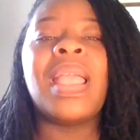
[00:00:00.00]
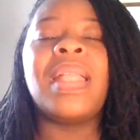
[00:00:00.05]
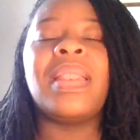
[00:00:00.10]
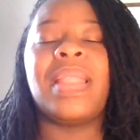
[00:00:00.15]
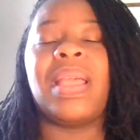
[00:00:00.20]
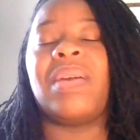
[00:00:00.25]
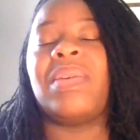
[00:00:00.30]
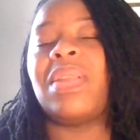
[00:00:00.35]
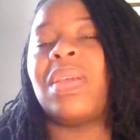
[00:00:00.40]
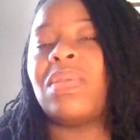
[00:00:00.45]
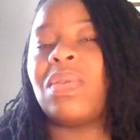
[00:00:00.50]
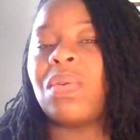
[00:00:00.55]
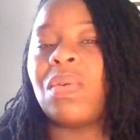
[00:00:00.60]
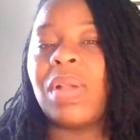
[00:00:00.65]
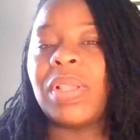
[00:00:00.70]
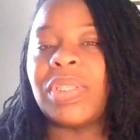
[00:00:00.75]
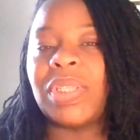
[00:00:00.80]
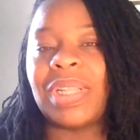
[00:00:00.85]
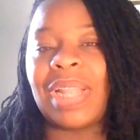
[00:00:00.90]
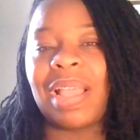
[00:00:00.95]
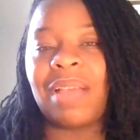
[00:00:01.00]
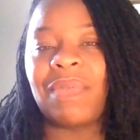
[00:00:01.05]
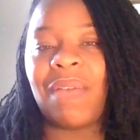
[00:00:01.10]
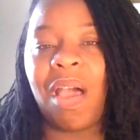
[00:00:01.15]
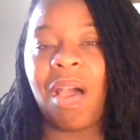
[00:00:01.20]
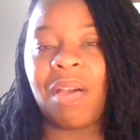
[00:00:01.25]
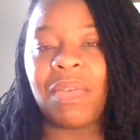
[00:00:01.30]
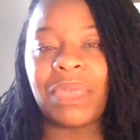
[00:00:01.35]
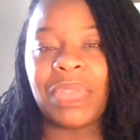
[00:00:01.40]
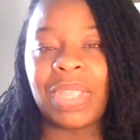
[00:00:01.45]
Now, another question that I've
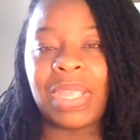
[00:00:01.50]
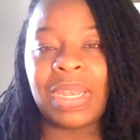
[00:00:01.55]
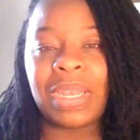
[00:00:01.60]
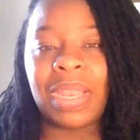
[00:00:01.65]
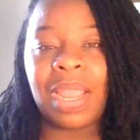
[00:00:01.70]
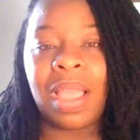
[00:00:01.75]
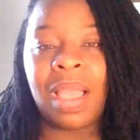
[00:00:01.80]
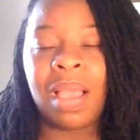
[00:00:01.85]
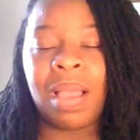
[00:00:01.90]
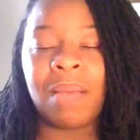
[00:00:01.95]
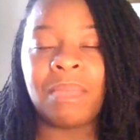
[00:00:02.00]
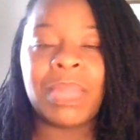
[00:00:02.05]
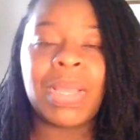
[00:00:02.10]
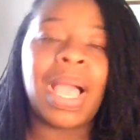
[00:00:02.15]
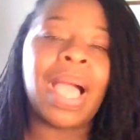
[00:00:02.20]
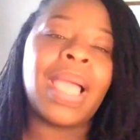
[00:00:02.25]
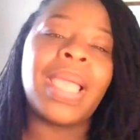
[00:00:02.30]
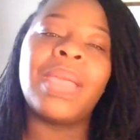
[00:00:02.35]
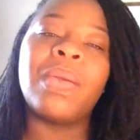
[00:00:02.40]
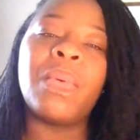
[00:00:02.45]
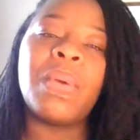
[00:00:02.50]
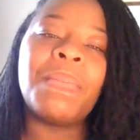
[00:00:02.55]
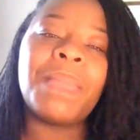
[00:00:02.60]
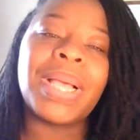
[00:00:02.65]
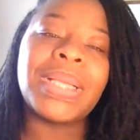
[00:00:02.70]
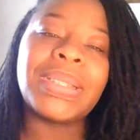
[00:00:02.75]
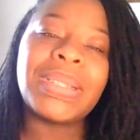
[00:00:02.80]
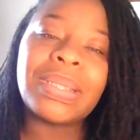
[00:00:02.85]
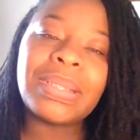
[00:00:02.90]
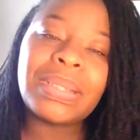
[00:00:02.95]
often gotten with my
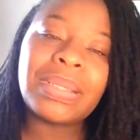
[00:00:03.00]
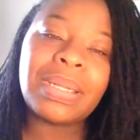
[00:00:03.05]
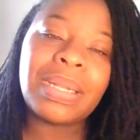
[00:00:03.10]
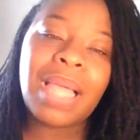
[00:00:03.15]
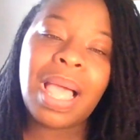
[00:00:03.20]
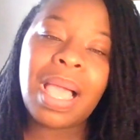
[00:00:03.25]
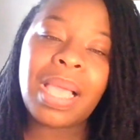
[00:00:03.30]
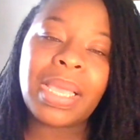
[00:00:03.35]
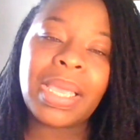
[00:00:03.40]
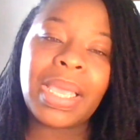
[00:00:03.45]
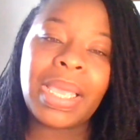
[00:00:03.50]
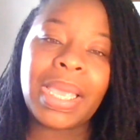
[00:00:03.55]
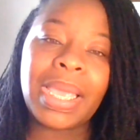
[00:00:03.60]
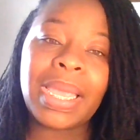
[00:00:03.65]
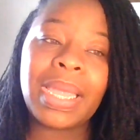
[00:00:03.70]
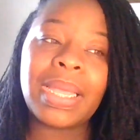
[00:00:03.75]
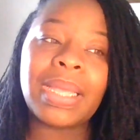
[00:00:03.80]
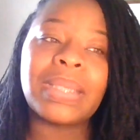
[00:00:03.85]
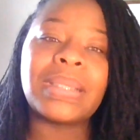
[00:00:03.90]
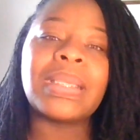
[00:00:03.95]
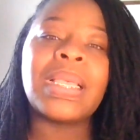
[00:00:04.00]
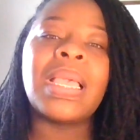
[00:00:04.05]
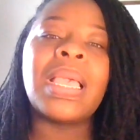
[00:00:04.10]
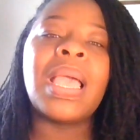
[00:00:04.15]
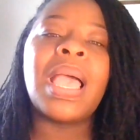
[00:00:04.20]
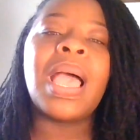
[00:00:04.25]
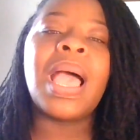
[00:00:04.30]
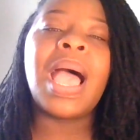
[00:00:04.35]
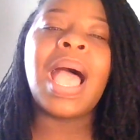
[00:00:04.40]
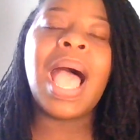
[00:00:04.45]
Sisterlock is,
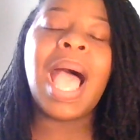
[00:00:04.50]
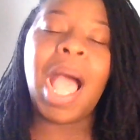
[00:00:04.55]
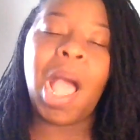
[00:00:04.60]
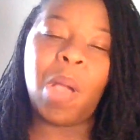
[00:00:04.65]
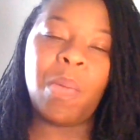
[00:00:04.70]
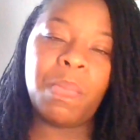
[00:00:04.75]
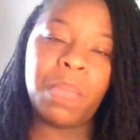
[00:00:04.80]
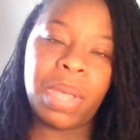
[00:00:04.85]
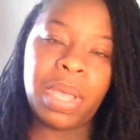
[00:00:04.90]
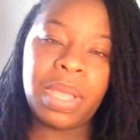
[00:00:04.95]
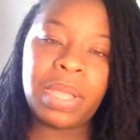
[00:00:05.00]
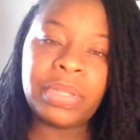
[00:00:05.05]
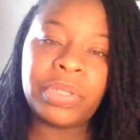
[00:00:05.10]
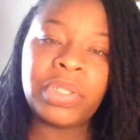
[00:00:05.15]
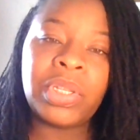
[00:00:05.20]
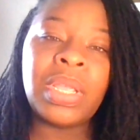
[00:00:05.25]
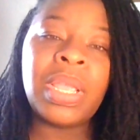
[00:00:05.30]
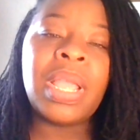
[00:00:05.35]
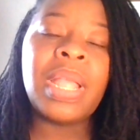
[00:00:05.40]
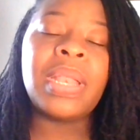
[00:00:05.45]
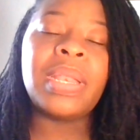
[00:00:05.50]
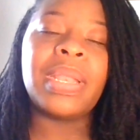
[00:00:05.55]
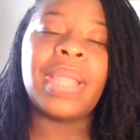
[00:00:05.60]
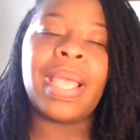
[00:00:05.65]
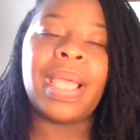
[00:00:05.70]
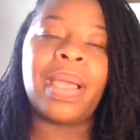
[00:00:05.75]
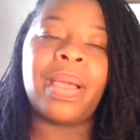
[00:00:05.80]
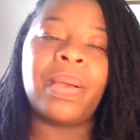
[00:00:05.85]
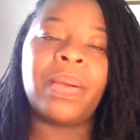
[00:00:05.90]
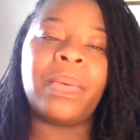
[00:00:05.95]
how much?
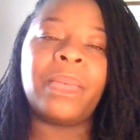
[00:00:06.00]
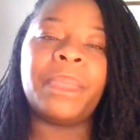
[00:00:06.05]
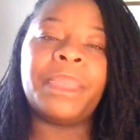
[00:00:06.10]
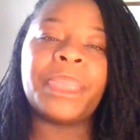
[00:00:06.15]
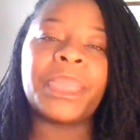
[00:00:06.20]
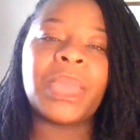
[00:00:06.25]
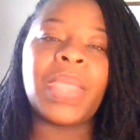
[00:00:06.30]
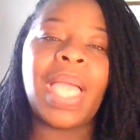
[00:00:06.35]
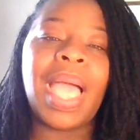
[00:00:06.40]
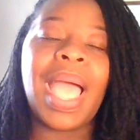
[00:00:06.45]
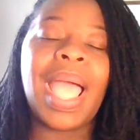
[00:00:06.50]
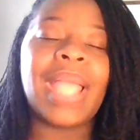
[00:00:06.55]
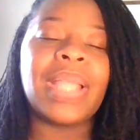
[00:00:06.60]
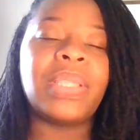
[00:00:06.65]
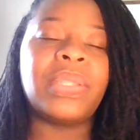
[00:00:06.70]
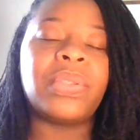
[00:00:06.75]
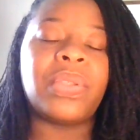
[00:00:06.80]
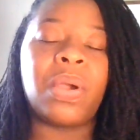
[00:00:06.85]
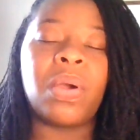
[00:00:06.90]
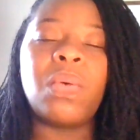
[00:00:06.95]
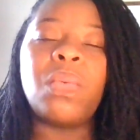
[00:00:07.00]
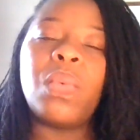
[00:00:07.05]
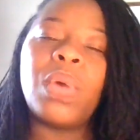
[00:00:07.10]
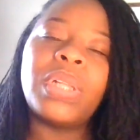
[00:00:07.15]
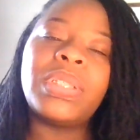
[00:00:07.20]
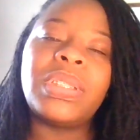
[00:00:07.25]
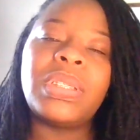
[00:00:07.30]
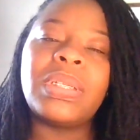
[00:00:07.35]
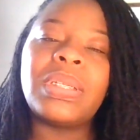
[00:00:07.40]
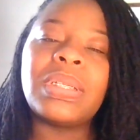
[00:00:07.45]
Now, I don't
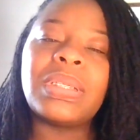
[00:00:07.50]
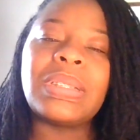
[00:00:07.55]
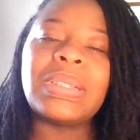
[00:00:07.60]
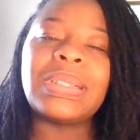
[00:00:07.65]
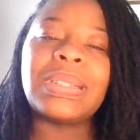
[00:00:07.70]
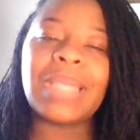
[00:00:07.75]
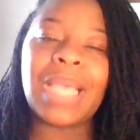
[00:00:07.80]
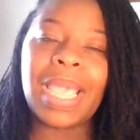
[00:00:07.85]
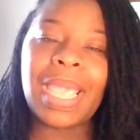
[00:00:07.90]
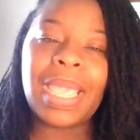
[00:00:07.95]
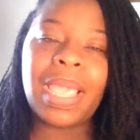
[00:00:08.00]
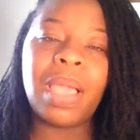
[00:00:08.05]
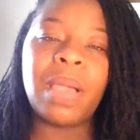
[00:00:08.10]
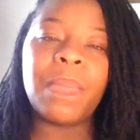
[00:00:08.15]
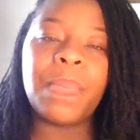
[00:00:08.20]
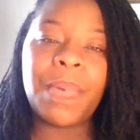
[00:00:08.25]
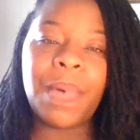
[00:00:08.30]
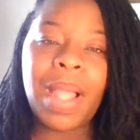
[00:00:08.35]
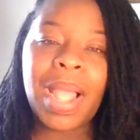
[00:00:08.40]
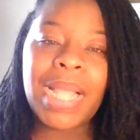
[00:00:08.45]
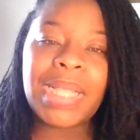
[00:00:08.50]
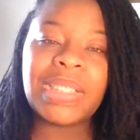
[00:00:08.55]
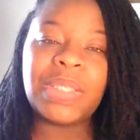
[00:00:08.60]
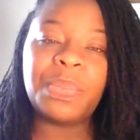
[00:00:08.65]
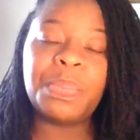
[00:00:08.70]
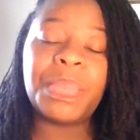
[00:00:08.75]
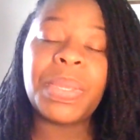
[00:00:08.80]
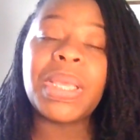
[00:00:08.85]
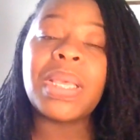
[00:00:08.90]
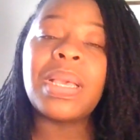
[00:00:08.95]
want to say a price
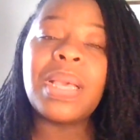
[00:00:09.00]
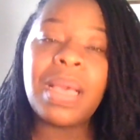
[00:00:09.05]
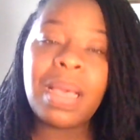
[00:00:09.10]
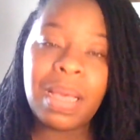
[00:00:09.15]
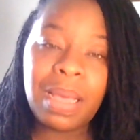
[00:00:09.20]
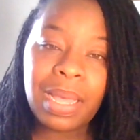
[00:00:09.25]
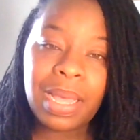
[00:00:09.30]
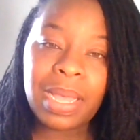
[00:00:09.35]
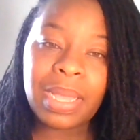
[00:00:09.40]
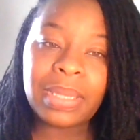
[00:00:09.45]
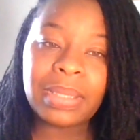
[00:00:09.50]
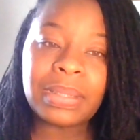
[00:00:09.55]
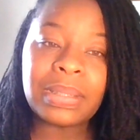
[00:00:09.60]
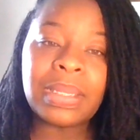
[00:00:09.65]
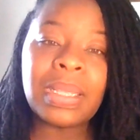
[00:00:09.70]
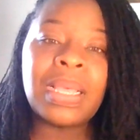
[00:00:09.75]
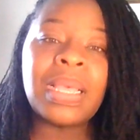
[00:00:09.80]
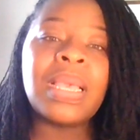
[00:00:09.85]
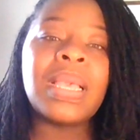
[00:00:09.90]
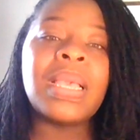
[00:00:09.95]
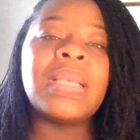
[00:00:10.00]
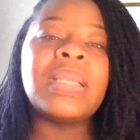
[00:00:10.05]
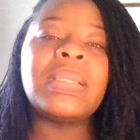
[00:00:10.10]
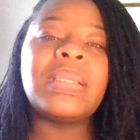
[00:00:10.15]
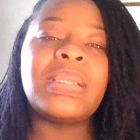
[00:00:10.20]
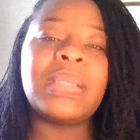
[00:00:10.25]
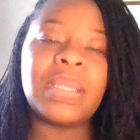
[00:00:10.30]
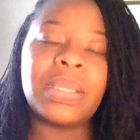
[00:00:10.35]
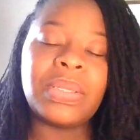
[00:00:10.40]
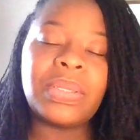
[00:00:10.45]
because
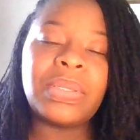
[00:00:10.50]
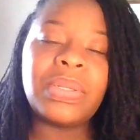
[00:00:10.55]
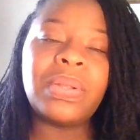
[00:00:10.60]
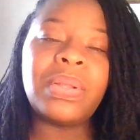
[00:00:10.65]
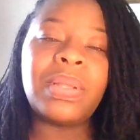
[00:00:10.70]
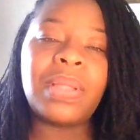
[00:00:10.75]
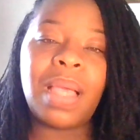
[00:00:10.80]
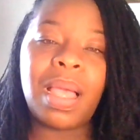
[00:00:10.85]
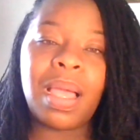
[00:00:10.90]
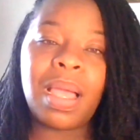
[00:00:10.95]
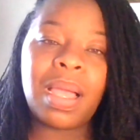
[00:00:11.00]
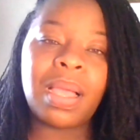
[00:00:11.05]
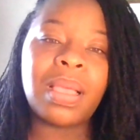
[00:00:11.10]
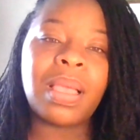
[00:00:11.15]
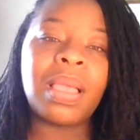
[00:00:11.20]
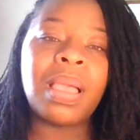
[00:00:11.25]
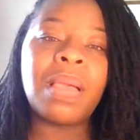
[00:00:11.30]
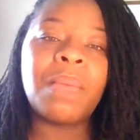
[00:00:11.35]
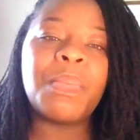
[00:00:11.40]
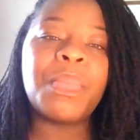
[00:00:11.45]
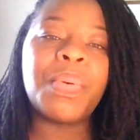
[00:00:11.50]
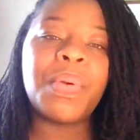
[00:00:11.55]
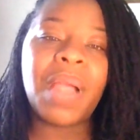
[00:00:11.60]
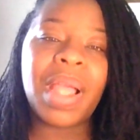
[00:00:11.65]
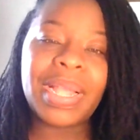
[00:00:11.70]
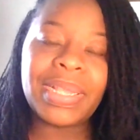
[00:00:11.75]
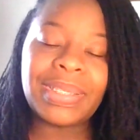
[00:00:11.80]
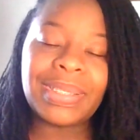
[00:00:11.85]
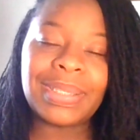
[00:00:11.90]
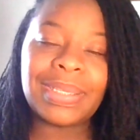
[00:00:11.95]
Sisterlock
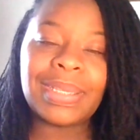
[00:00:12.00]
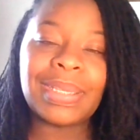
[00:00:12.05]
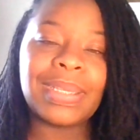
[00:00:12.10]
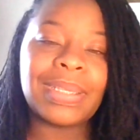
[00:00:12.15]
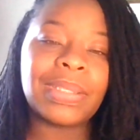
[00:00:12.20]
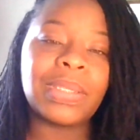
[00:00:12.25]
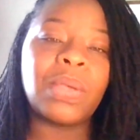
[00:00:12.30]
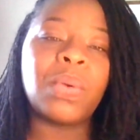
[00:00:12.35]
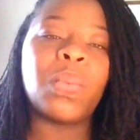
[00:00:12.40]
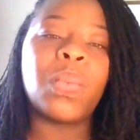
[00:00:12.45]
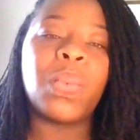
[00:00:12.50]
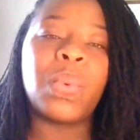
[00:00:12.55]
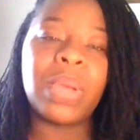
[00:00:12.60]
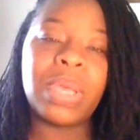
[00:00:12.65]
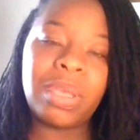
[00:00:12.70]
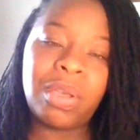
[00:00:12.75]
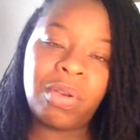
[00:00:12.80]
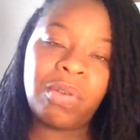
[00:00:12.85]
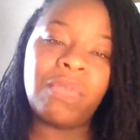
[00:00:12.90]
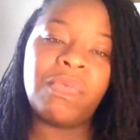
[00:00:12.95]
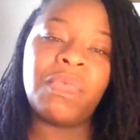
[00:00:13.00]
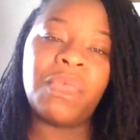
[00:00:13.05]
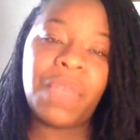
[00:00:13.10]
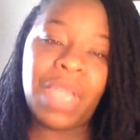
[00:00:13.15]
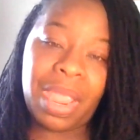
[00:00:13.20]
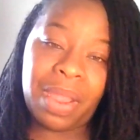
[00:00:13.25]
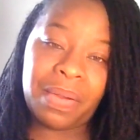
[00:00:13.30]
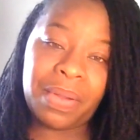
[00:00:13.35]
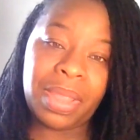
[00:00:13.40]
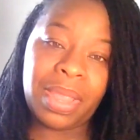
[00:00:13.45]
prices will
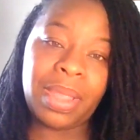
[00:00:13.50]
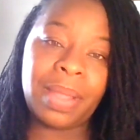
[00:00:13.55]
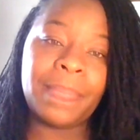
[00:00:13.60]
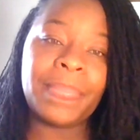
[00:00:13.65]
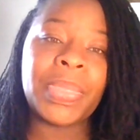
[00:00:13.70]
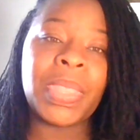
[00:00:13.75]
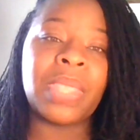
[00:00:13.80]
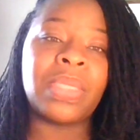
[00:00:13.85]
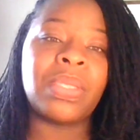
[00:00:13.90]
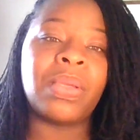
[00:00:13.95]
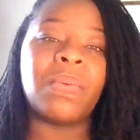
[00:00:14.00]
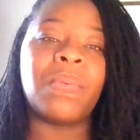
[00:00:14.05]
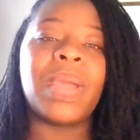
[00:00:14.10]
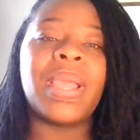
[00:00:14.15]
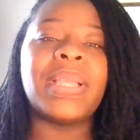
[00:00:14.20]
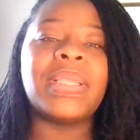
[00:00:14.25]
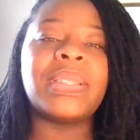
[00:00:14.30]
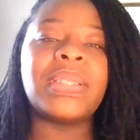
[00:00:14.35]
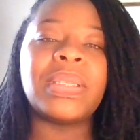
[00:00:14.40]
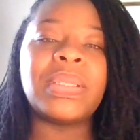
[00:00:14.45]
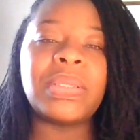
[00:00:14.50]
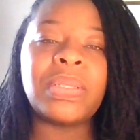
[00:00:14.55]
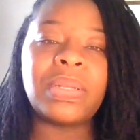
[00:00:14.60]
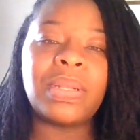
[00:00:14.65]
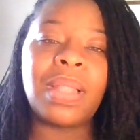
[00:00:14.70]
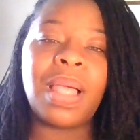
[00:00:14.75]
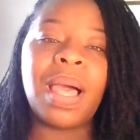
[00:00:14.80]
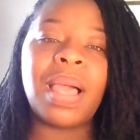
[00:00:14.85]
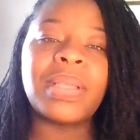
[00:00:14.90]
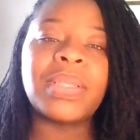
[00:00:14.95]
vary. And the way
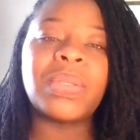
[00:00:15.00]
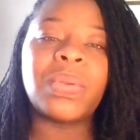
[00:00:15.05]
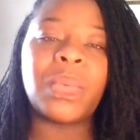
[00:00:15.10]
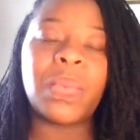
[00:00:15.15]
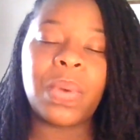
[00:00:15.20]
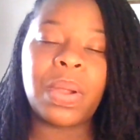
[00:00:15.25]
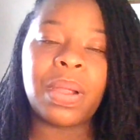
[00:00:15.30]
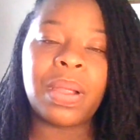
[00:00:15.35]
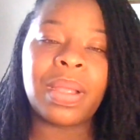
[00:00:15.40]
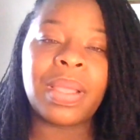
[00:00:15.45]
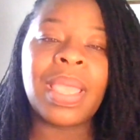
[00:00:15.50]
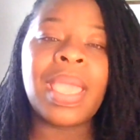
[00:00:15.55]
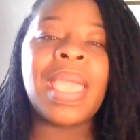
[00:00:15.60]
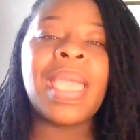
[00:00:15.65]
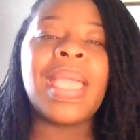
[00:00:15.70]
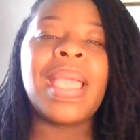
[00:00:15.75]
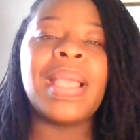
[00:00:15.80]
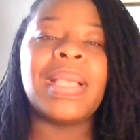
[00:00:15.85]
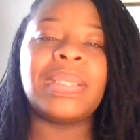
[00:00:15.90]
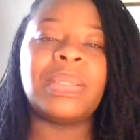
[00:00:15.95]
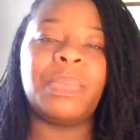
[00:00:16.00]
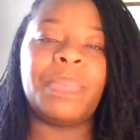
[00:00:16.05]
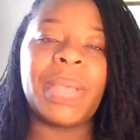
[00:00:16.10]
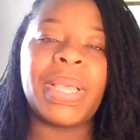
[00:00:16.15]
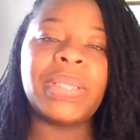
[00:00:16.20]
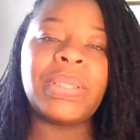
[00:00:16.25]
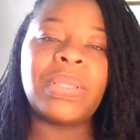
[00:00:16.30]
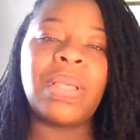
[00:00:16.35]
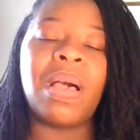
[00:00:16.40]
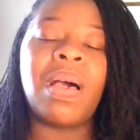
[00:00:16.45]
Sisterlocks work is
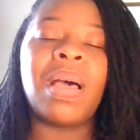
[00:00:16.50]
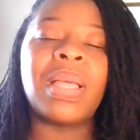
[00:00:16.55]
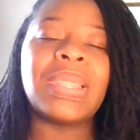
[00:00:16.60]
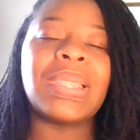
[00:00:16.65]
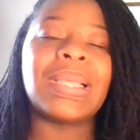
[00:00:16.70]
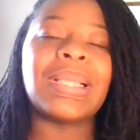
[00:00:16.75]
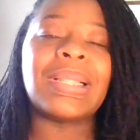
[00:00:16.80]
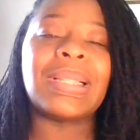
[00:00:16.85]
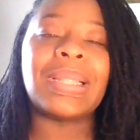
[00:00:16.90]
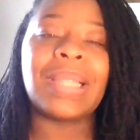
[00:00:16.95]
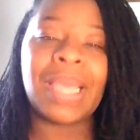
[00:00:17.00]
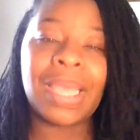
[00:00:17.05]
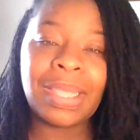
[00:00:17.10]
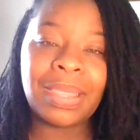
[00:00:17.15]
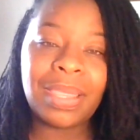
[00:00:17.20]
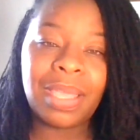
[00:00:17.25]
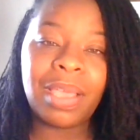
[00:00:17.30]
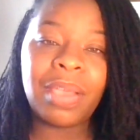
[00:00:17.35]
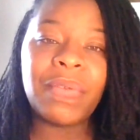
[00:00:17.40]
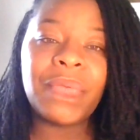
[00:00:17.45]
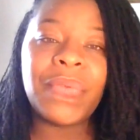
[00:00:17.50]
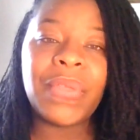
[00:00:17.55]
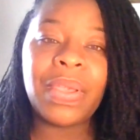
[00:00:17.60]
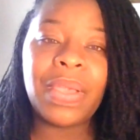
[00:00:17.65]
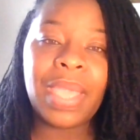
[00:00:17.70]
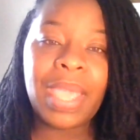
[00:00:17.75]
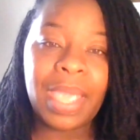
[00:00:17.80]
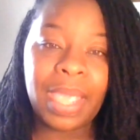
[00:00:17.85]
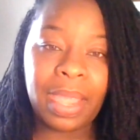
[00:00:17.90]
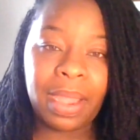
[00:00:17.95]
based on the length of your
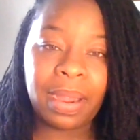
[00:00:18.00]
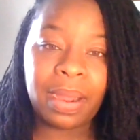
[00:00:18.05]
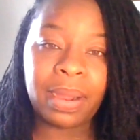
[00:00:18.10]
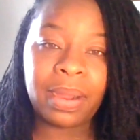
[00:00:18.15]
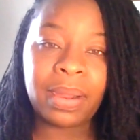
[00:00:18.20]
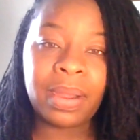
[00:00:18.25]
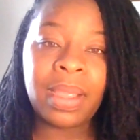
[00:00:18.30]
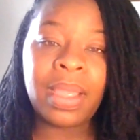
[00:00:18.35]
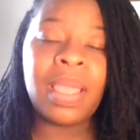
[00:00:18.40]
hair,